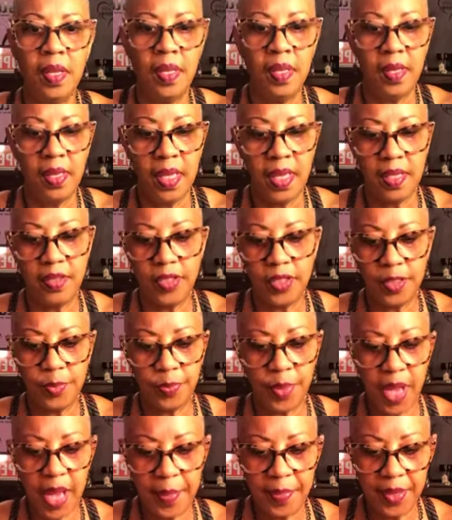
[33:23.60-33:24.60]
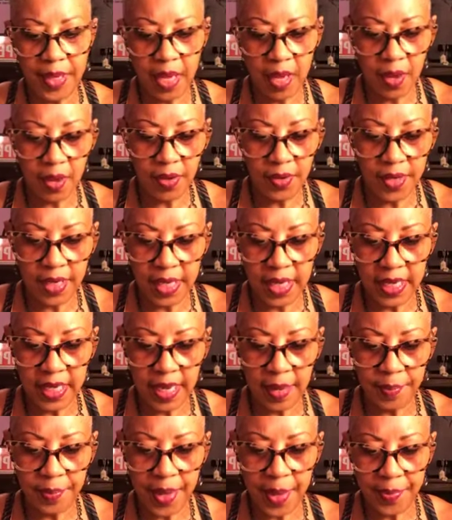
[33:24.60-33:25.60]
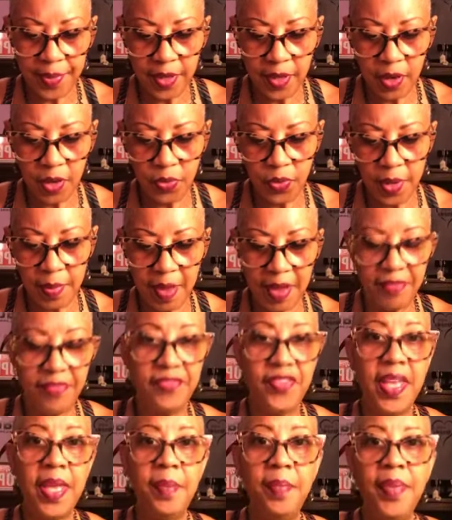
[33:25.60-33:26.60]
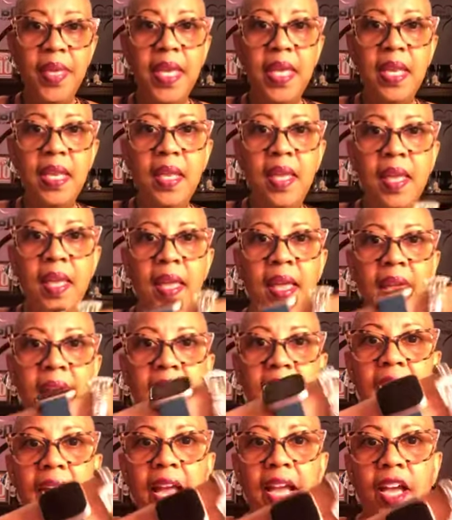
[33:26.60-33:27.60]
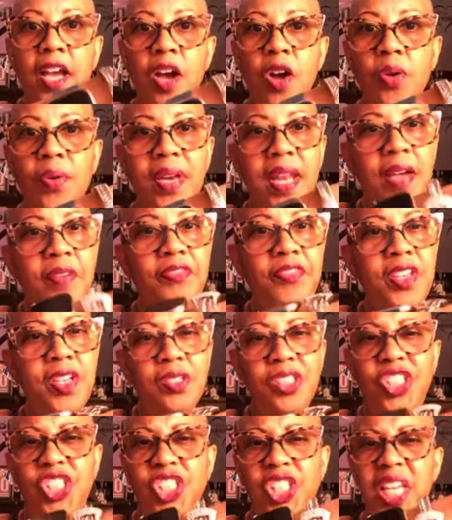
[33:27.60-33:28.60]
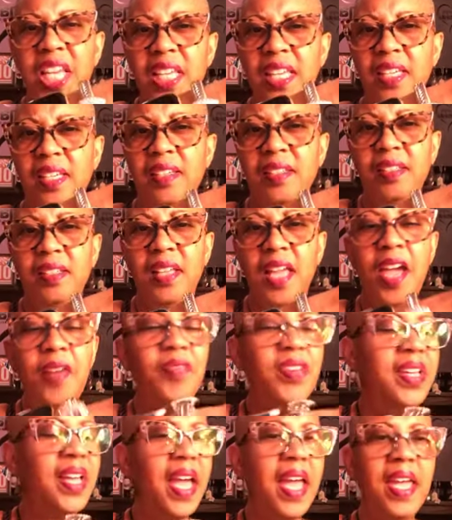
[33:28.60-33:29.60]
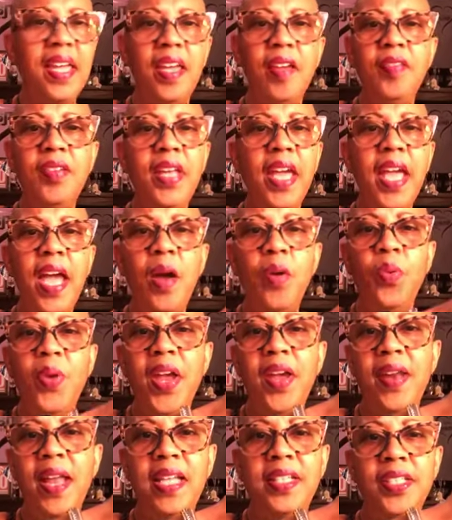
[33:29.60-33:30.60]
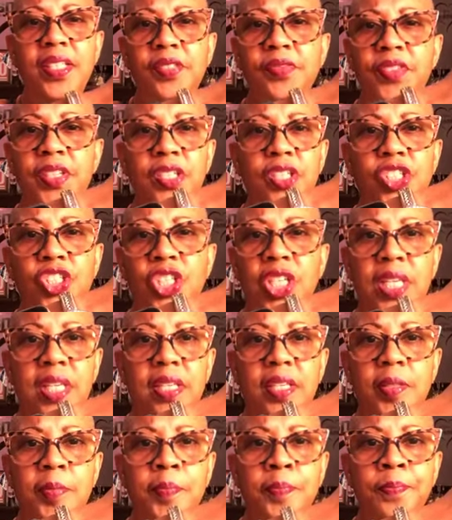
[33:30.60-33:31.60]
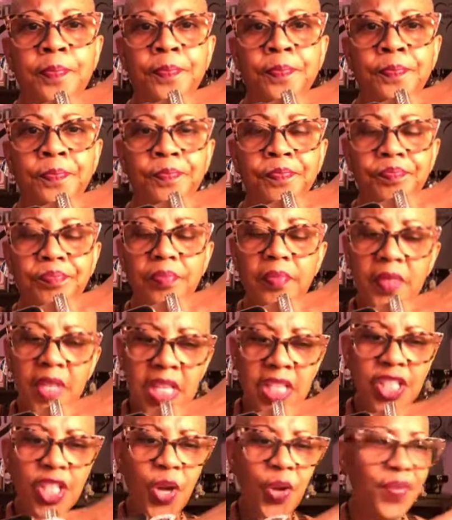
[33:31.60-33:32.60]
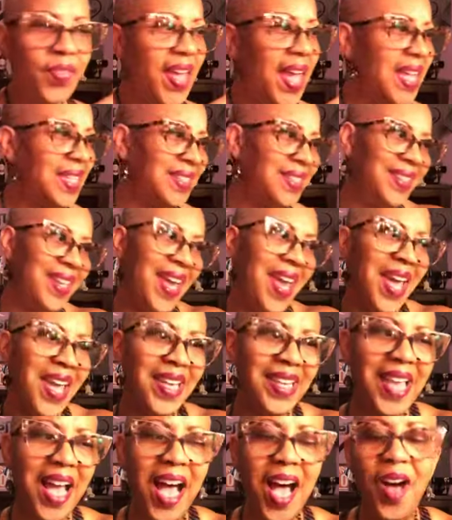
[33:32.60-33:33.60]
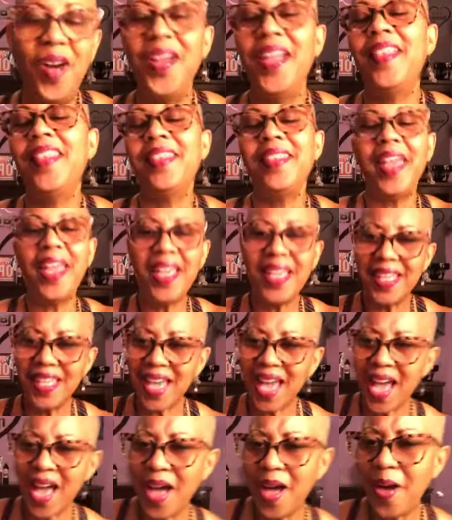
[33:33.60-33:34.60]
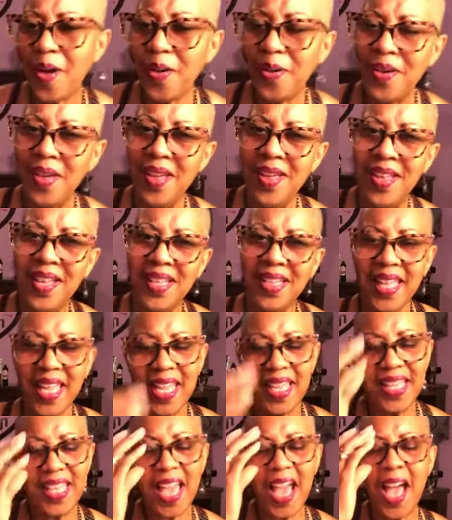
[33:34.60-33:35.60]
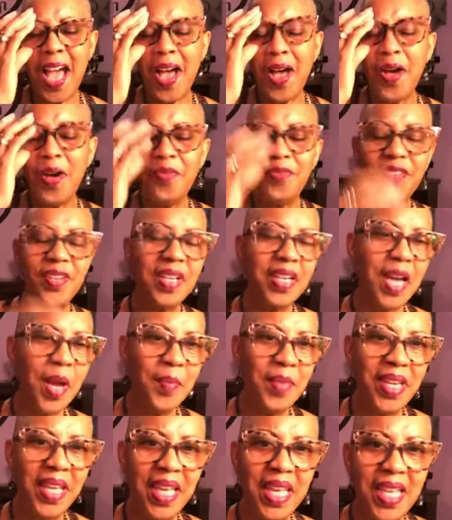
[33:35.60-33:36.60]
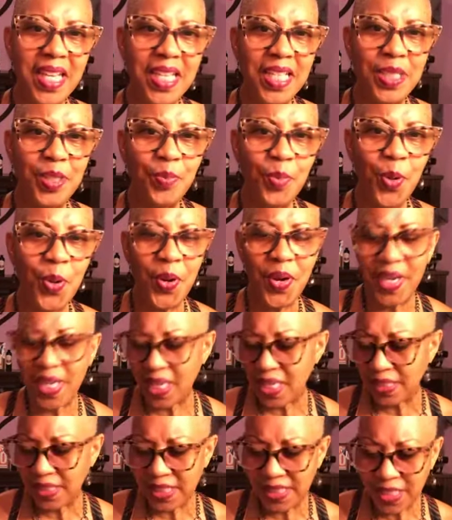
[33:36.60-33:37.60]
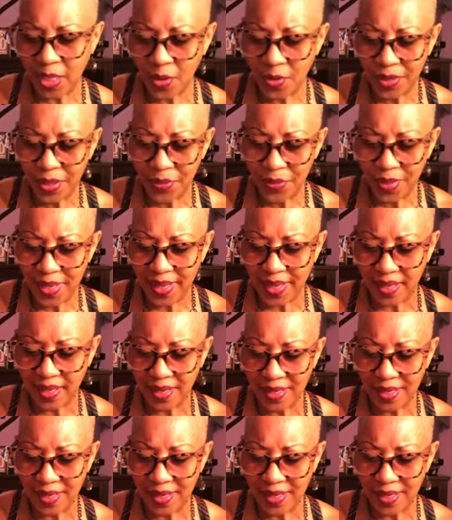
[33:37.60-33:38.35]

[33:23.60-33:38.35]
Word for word: And just pop it on, honey. I pop it on with my Fitbit and I go and I feel chic every day. Every day I wear it, I just feel chic. So that's that, y'all. And thank y'all. Thank y'all for coming in this morning because it's only what?